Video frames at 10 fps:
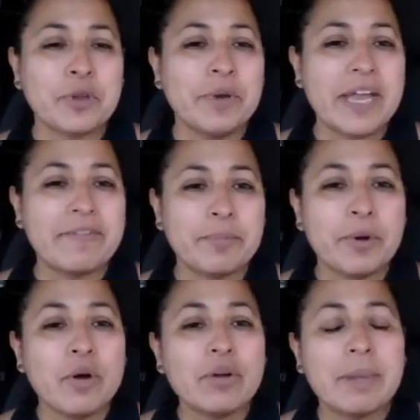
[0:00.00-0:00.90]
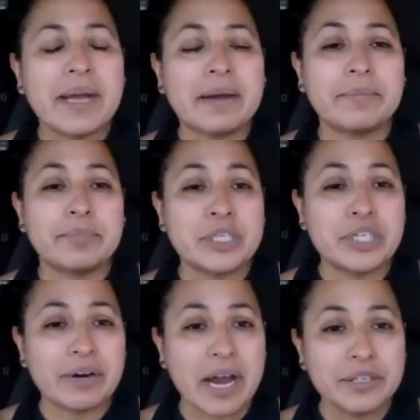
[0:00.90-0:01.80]
We have a program at
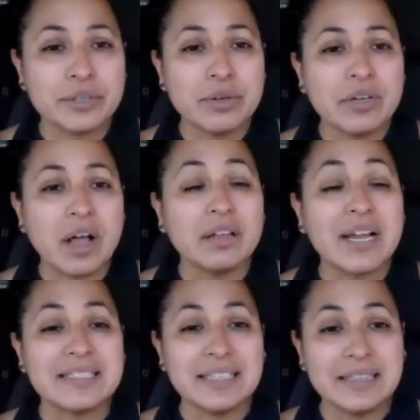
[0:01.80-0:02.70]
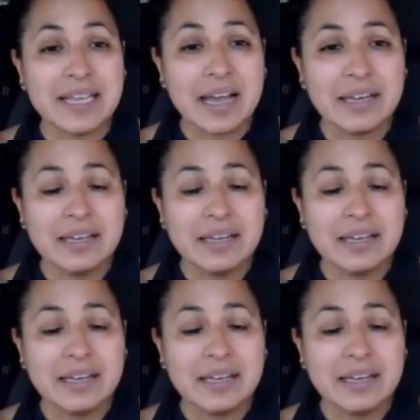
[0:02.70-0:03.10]
Brashear High School called Casita,